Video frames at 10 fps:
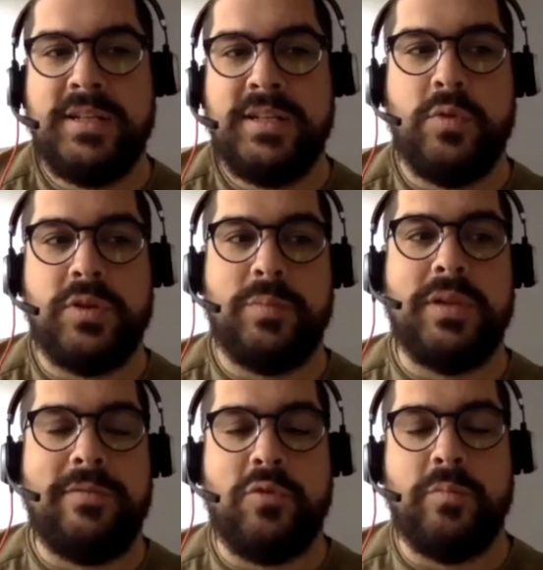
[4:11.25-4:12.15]
what the
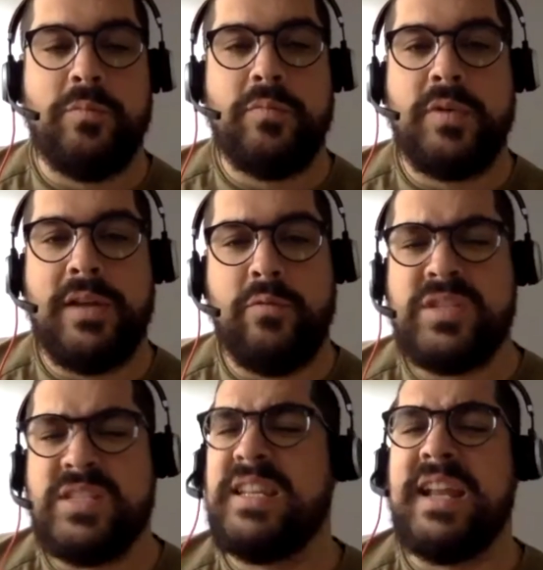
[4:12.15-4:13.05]
platform kind of
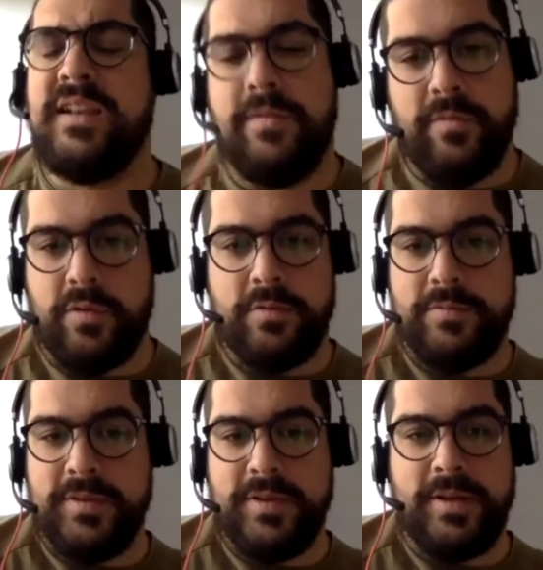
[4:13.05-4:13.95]
was intended for,
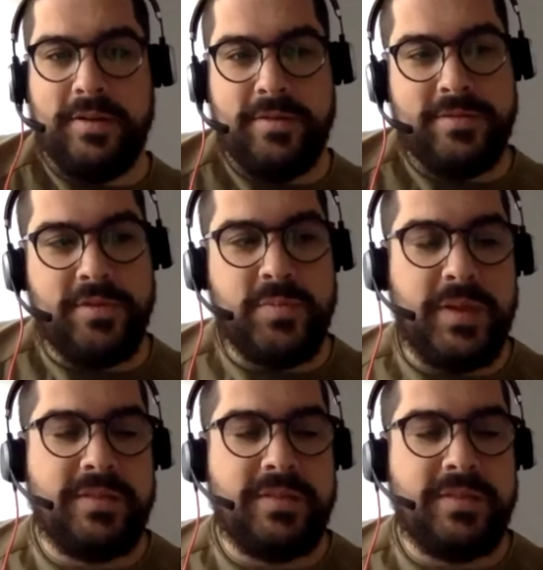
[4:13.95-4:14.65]
so to speak.